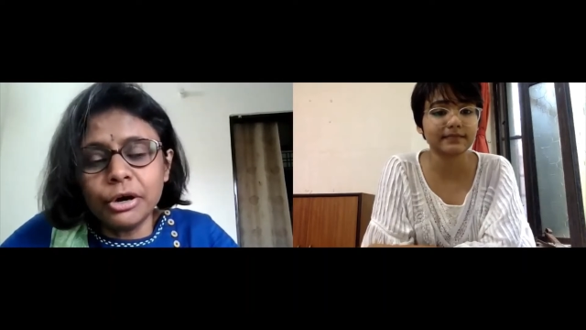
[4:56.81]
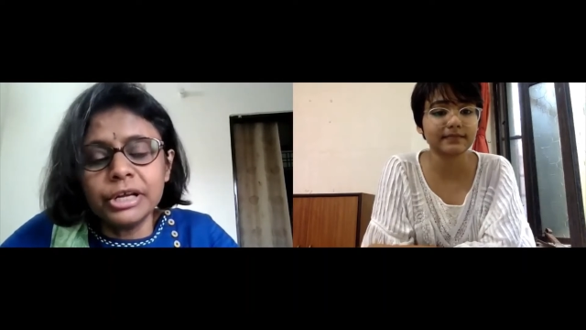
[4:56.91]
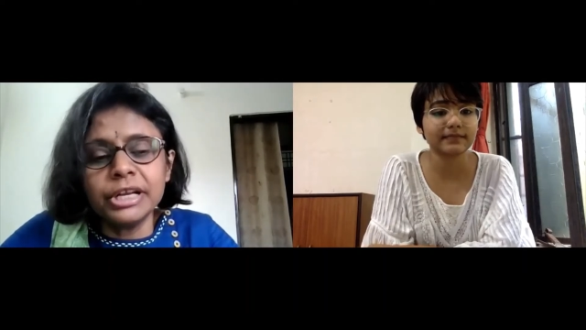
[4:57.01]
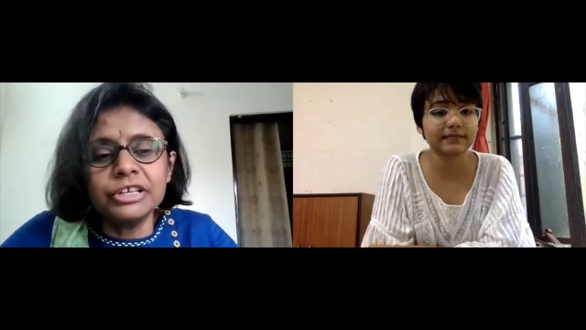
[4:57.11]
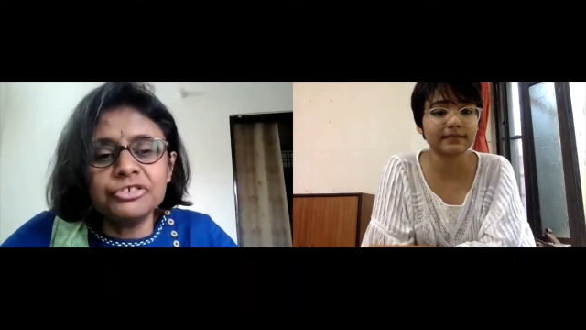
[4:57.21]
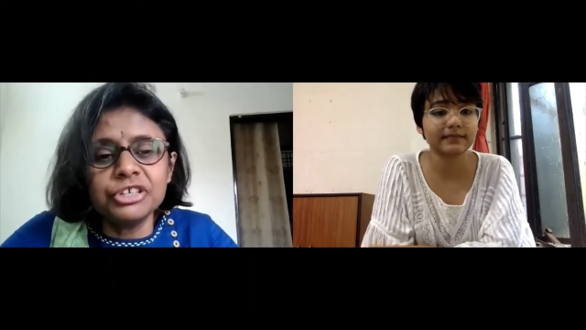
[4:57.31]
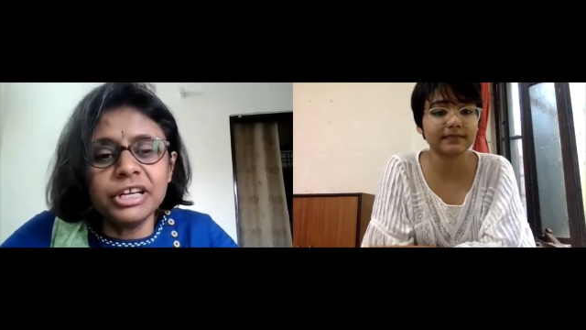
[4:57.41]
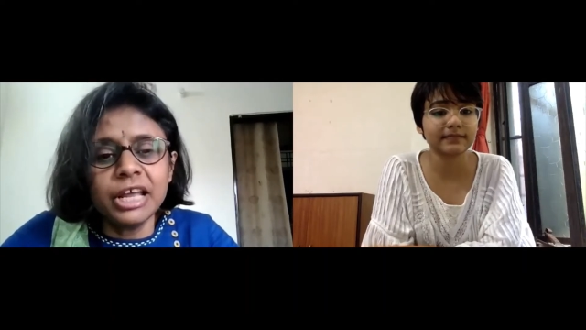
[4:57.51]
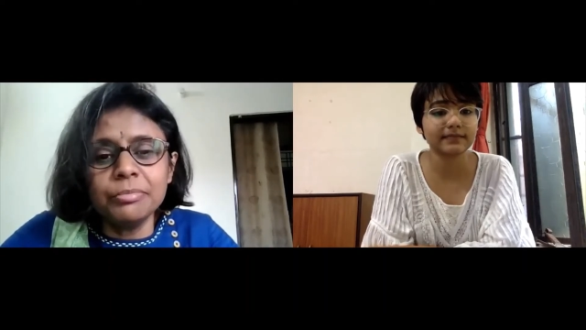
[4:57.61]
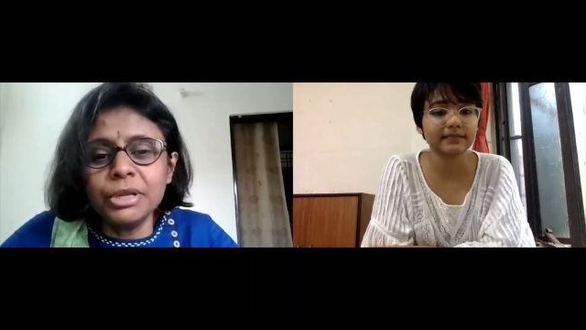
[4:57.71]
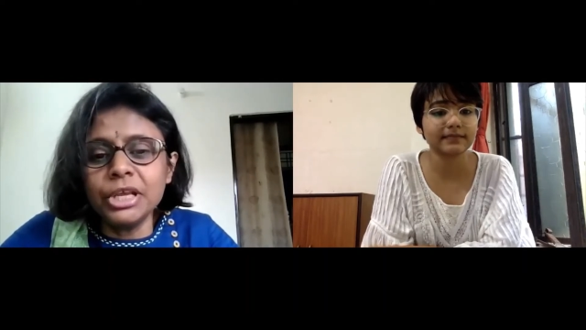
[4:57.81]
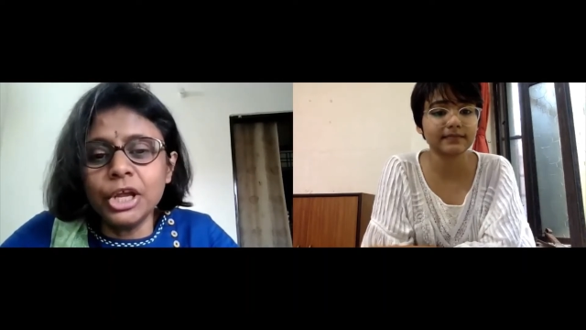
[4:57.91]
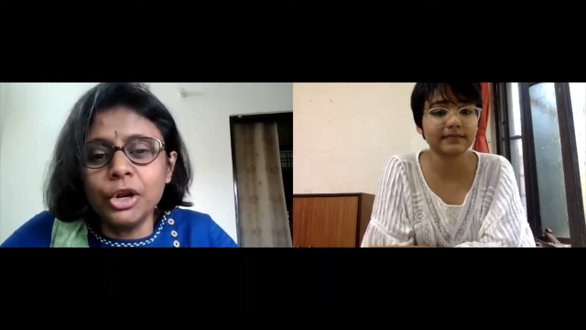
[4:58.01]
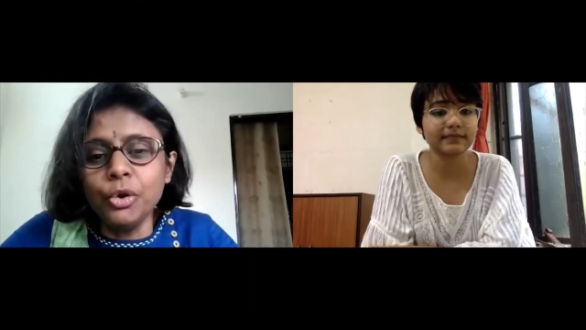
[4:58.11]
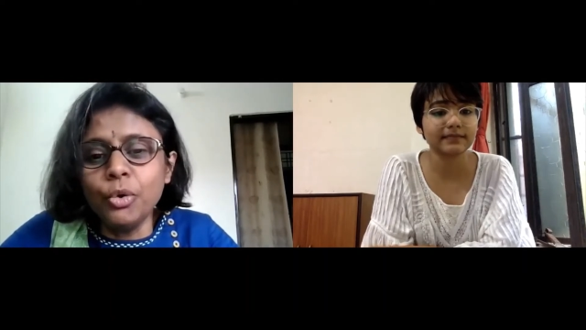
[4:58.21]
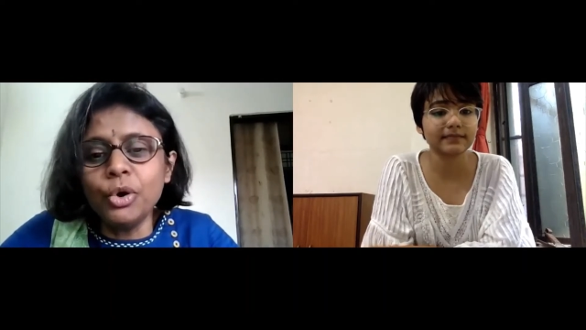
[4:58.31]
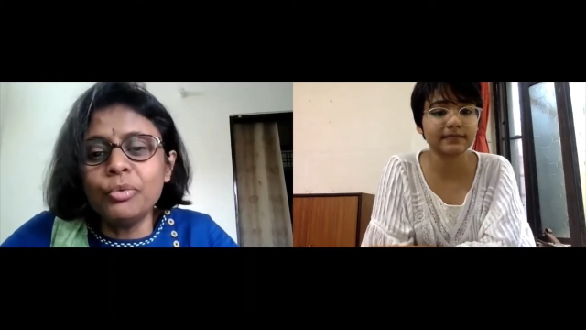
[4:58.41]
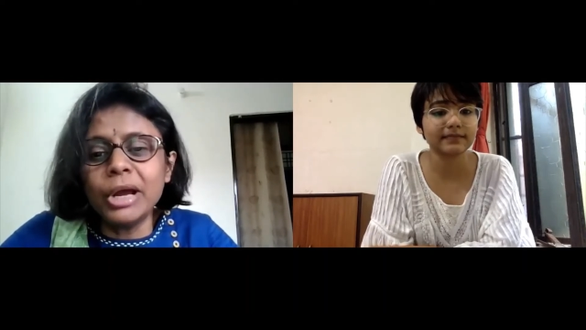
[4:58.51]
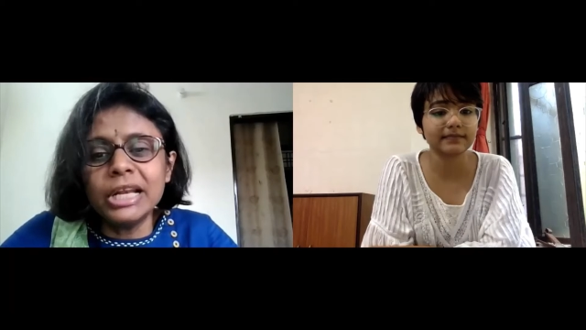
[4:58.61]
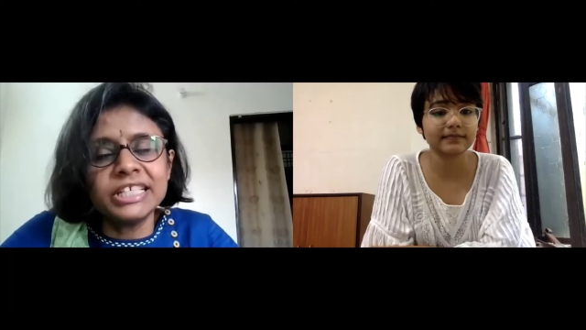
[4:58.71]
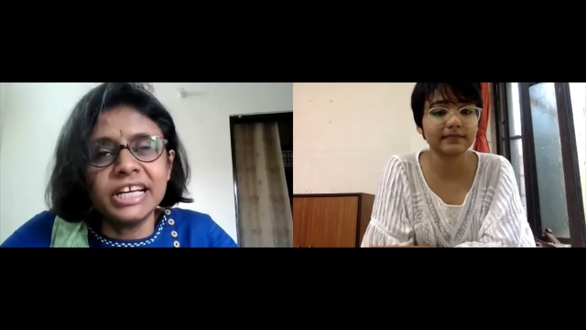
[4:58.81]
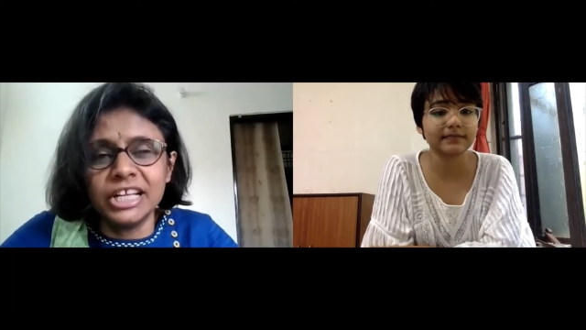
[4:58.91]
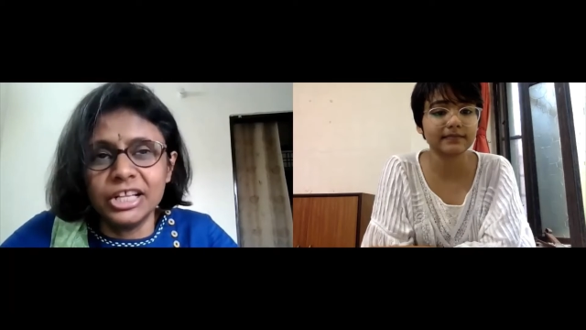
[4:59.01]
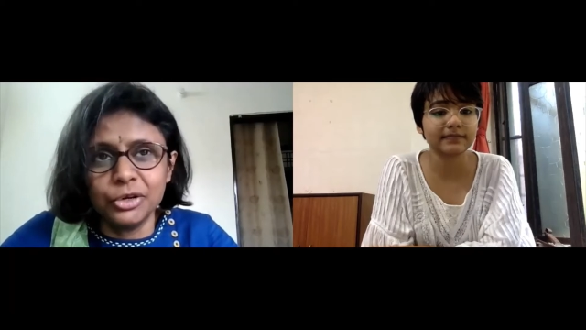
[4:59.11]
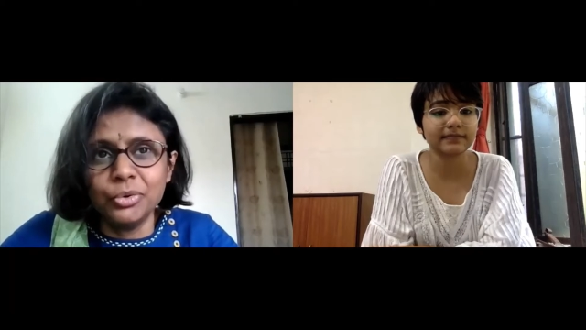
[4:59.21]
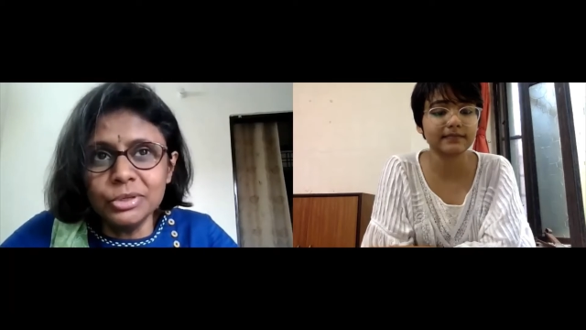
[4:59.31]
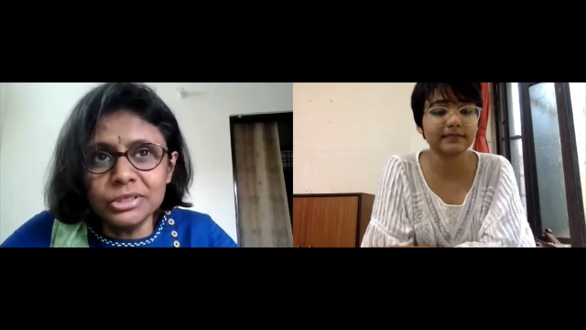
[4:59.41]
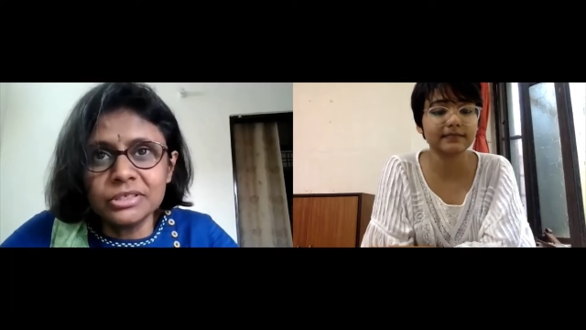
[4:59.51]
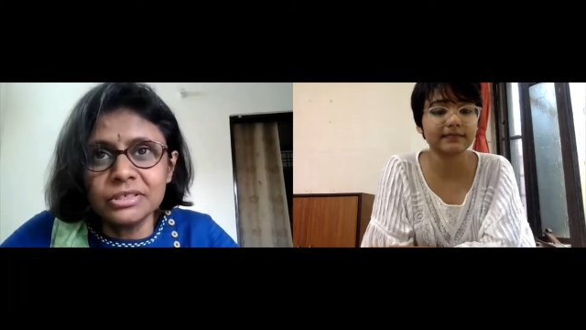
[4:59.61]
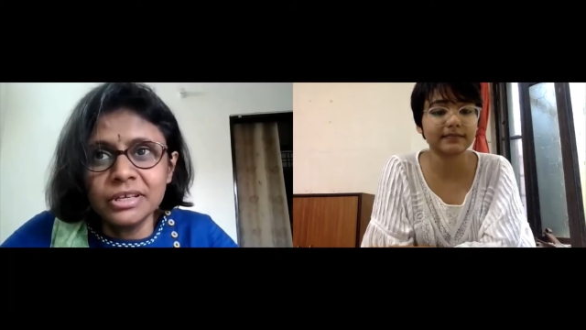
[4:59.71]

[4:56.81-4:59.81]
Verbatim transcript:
Speaker 1: organization can be ignored while setting the goals.